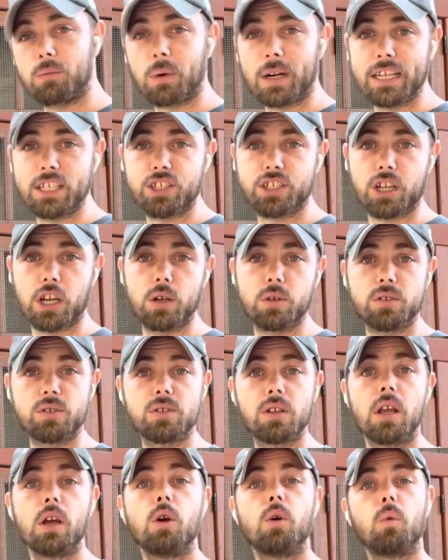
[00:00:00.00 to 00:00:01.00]
range
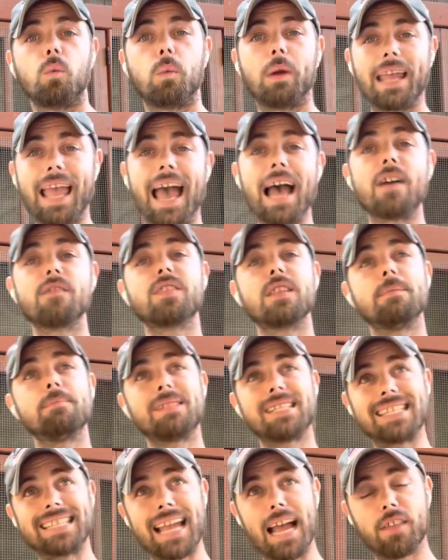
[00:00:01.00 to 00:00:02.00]
goes, we have them
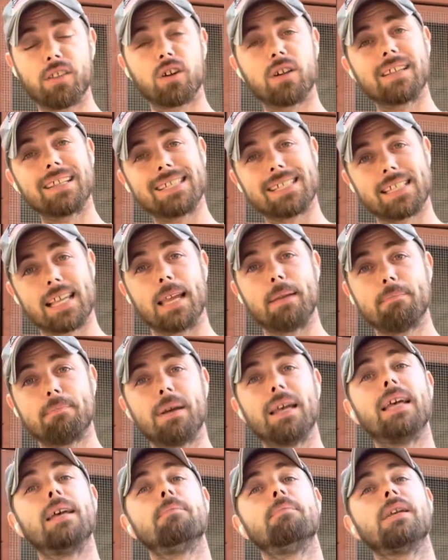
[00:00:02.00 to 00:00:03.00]
together in the same
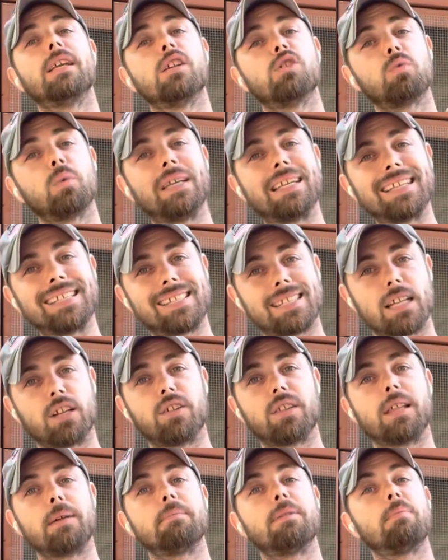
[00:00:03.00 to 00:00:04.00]
pen because we
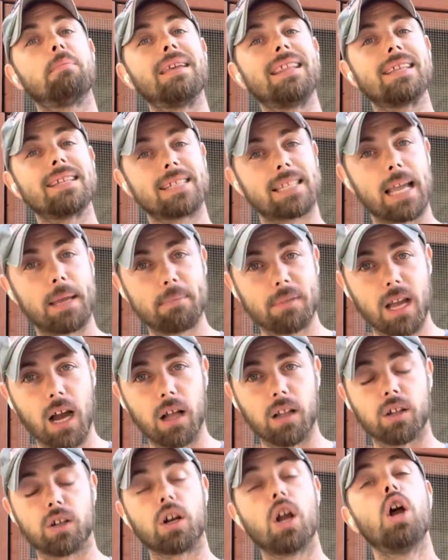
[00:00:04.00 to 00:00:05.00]
consider them to be the same
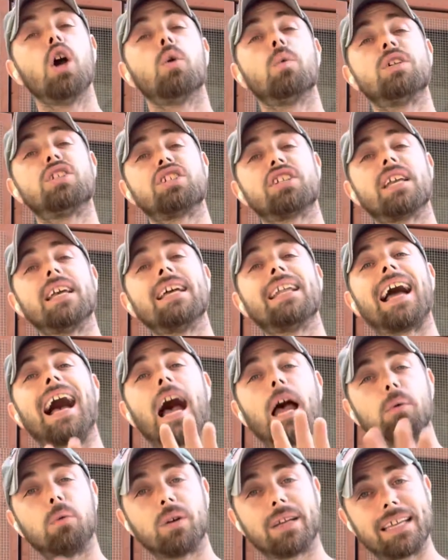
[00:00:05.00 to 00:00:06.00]
color, which again,
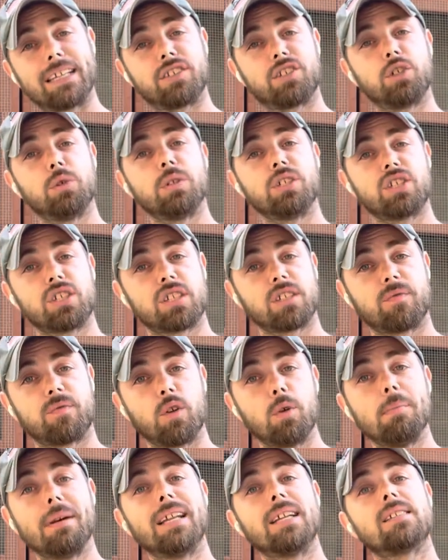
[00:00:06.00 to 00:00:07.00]
I will get to in just a
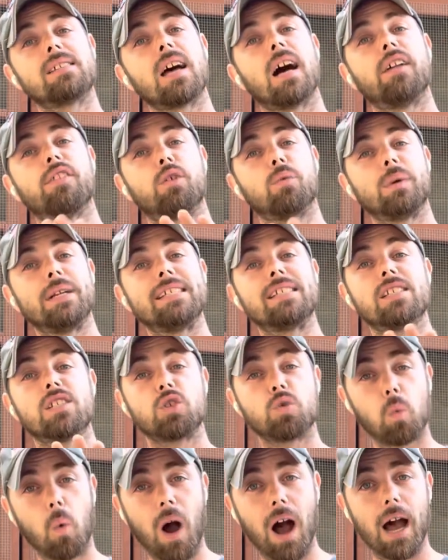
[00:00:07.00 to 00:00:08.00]
few minutes on the
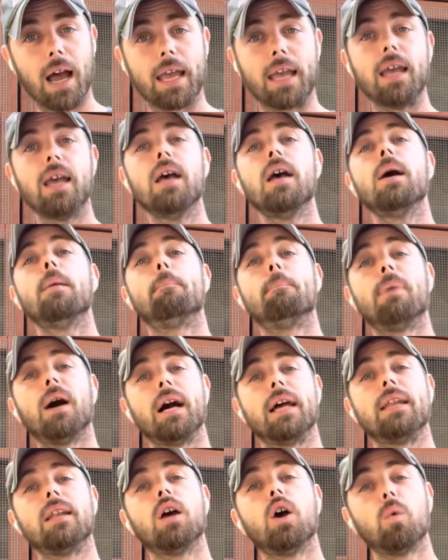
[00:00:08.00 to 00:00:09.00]
reasons why.
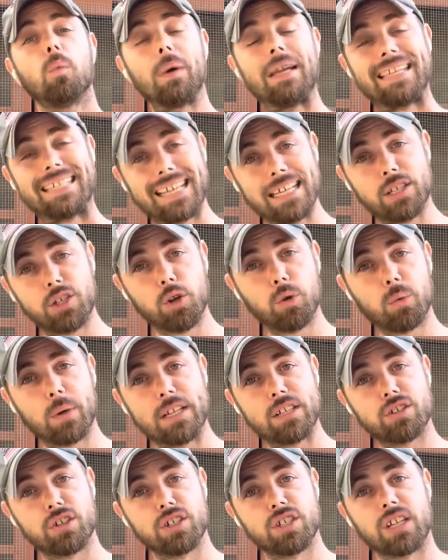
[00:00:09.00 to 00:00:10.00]
But we did do
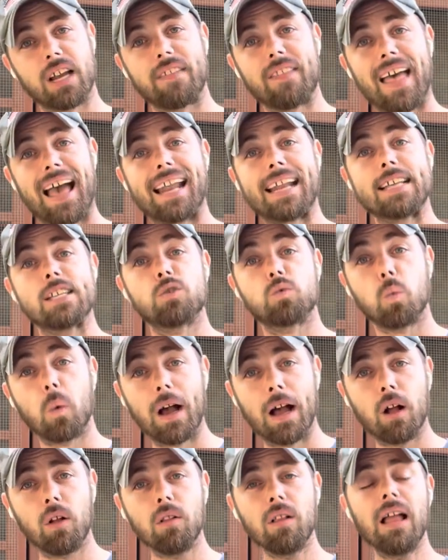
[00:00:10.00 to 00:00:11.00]
research on that as
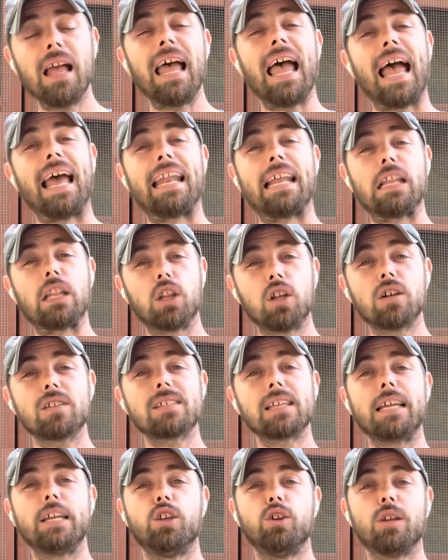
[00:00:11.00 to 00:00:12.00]
well, and it looks
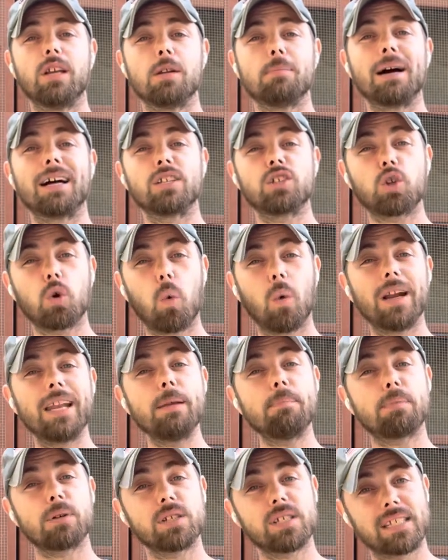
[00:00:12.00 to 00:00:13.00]
like you get about
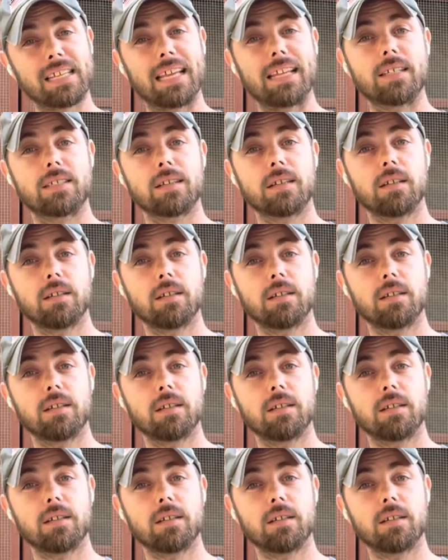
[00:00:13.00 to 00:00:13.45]
20%